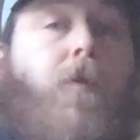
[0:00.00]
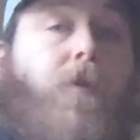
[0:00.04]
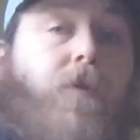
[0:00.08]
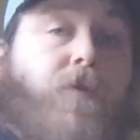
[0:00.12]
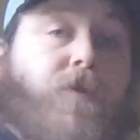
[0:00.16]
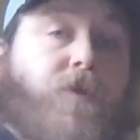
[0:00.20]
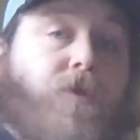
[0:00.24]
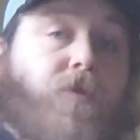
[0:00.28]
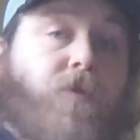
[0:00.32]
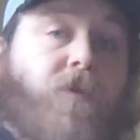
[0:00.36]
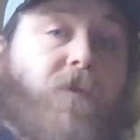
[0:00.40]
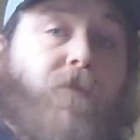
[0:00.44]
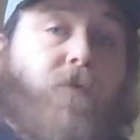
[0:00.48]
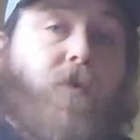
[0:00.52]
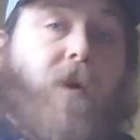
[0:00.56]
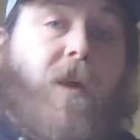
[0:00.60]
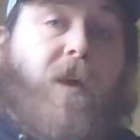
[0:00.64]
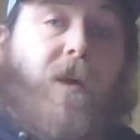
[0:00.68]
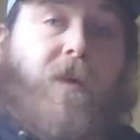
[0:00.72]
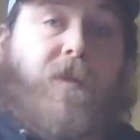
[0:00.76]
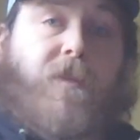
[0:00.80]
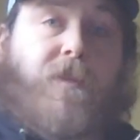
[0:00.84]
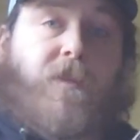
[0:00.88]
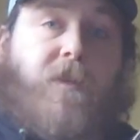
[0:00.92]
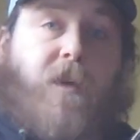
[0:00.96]
those sort of
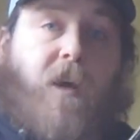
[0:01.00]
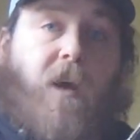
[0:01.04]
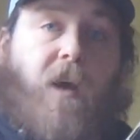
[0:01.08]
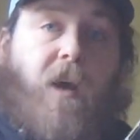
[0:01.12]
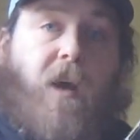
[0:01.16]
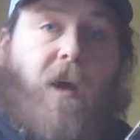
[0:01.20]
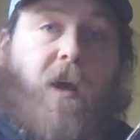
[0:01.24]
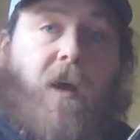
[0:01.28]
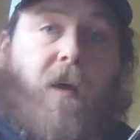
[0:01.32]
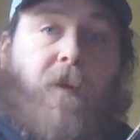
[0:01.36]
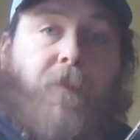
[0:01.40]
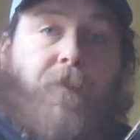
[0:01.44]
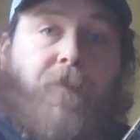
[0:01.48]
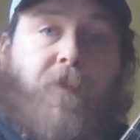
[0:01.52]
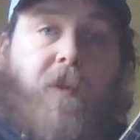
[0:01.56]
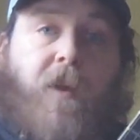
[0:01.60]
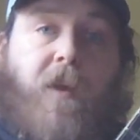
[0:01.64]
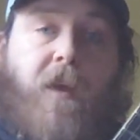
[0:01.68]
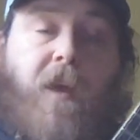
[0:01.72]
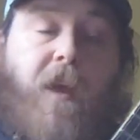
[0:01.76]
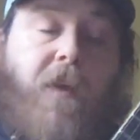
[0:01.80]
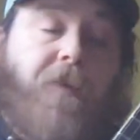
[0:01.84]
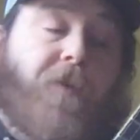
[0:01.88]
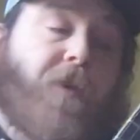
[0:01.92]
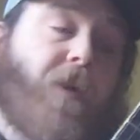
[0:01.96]
ways
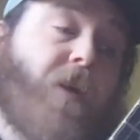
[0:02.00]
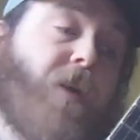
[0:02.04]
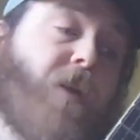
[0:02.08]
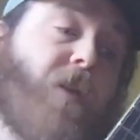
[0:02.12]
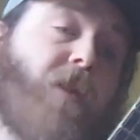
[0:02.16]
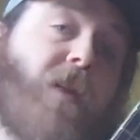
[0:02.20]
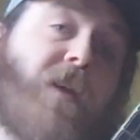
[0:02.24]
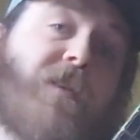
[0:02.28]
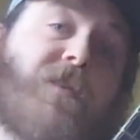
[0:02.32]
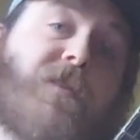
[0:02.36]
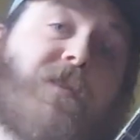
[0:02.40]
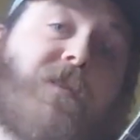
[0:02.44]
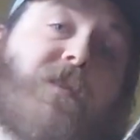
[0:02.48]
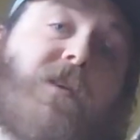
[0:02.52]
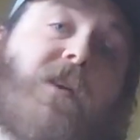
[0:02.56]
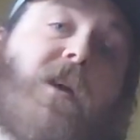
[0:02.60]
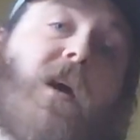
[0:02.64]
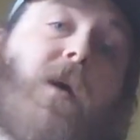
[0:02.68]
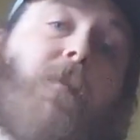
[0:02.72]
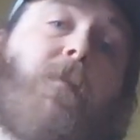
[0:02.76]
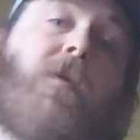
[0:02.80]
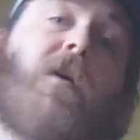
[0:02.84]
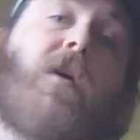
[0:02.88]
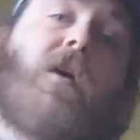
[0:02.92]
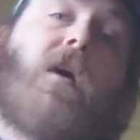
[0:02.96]
in the lessons to
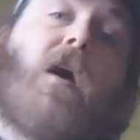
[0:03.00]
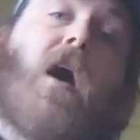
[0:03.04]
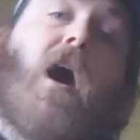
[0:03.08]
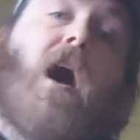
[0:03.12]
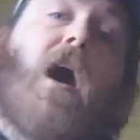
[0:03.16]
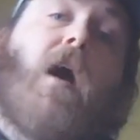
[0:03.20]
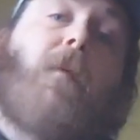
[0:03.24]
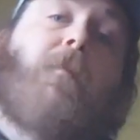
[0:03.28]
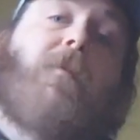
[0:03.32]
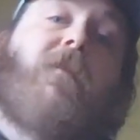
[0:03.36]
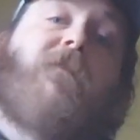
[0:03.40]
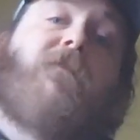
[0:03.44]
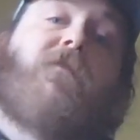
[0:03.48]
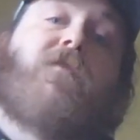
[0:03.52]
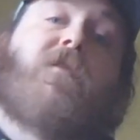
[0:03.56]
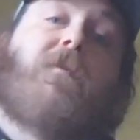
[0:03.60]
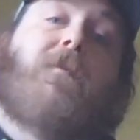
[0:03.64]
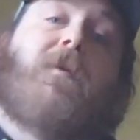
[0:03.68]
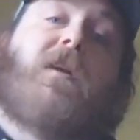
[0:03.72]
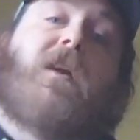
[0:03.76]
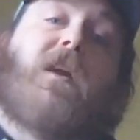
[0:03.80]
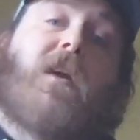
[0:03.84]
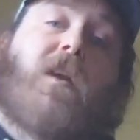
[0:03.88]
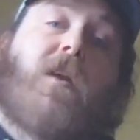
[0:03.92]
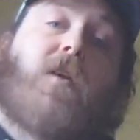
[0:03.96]
come. But for the
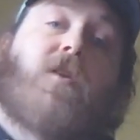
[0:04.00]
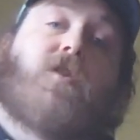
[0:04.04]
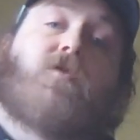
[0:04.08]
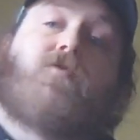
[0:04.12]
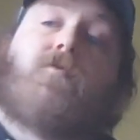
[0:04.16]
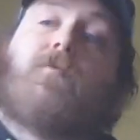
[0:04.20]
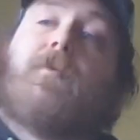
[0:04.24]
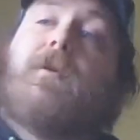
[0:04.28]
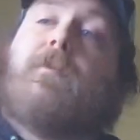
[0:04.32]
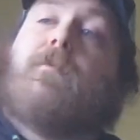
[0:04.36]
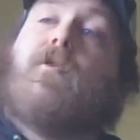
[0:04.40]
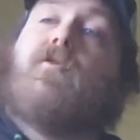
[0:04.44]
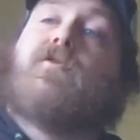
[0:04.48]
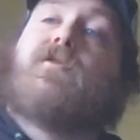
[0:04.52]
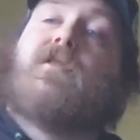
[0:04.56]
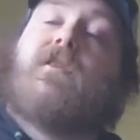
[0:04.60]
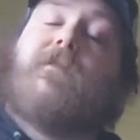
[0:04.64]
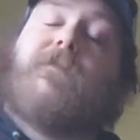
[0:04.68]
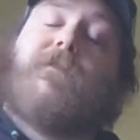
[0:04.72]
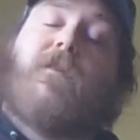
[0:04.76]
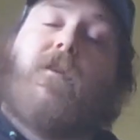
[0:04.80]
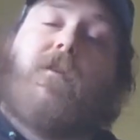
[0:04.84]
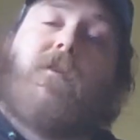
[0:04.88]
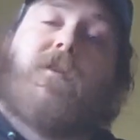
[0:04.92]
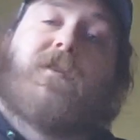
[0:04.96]
beginners, we'll be mostly
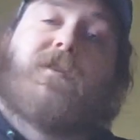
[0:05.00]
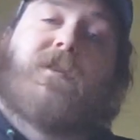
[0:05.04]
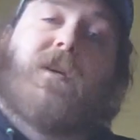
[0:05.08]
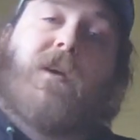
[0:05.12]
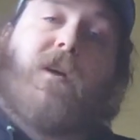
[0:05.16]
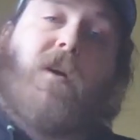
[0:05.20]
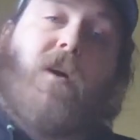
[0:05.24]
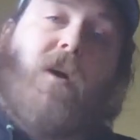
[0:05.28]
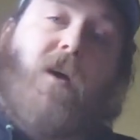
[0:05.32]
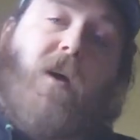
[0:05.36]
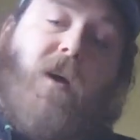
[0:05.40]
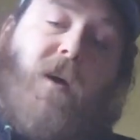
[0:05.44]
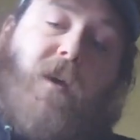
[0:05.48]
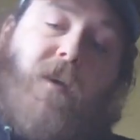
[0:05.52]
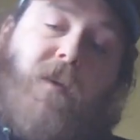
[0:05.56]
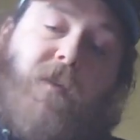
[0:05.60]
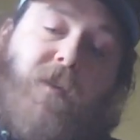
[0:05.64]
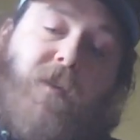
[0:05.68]
focusing on